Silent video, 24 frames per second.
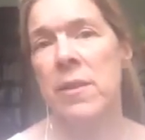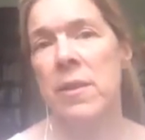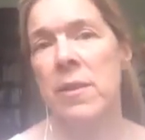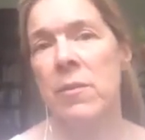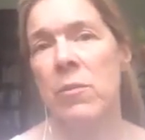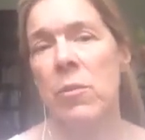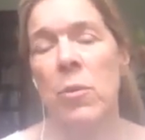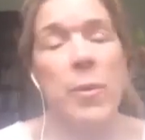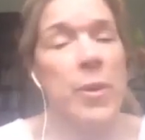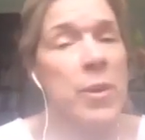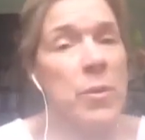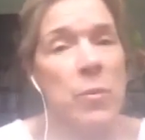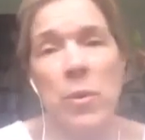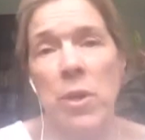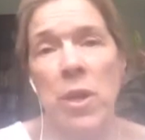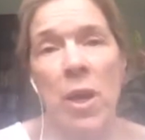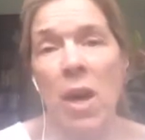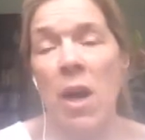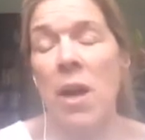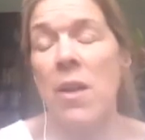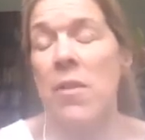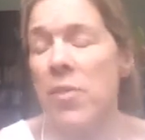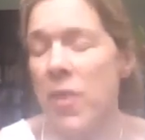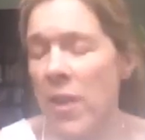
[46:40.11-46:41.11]
well,
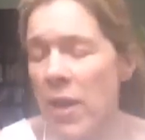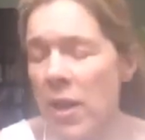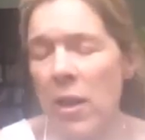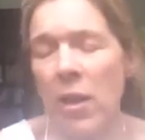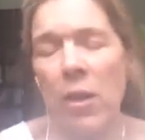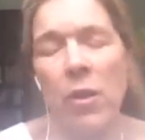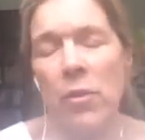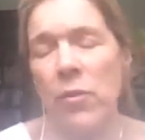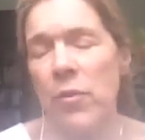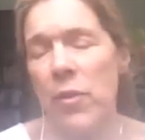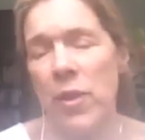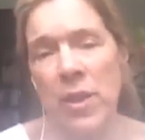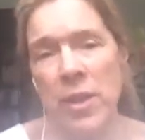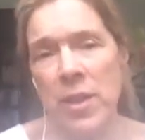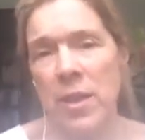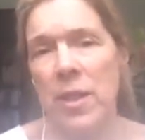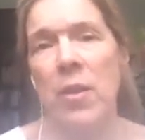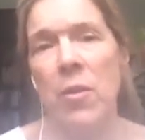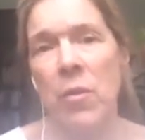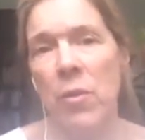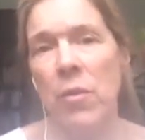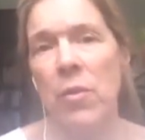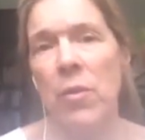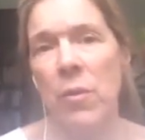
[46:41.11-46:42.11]
I think COVID
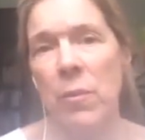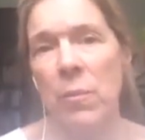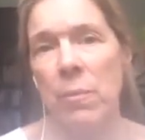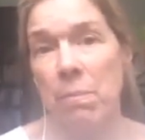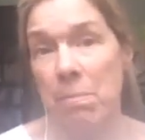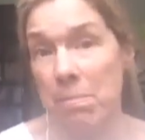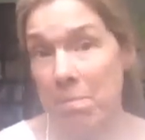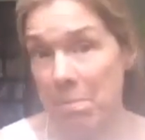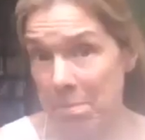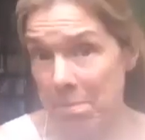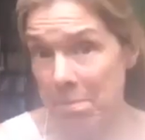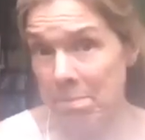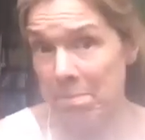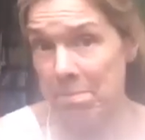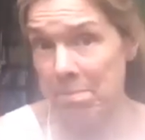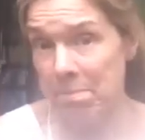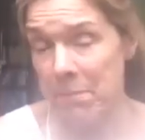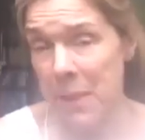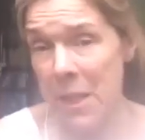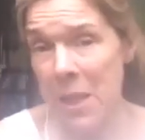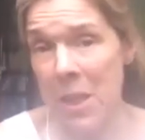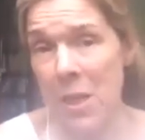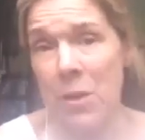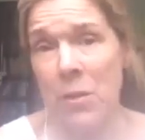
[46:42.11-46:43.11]
is,
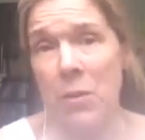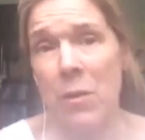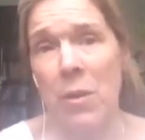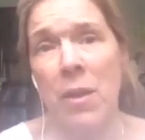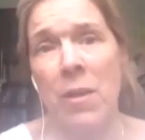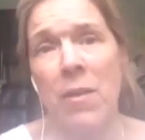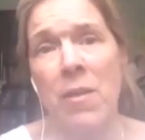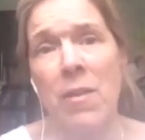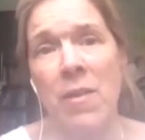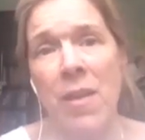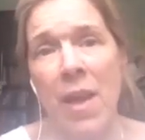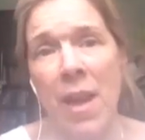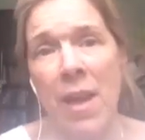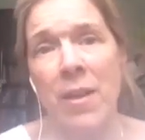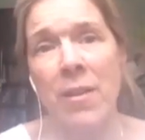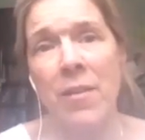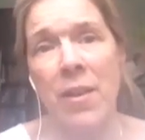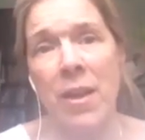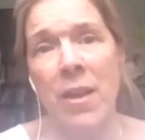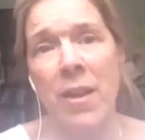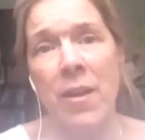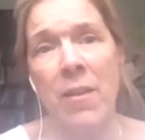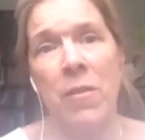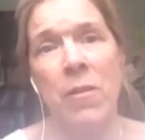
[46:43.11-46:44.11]
you know, as sad as
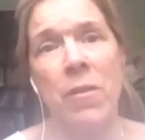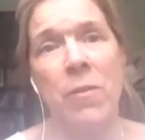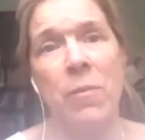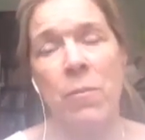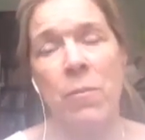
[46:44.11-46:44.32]
it is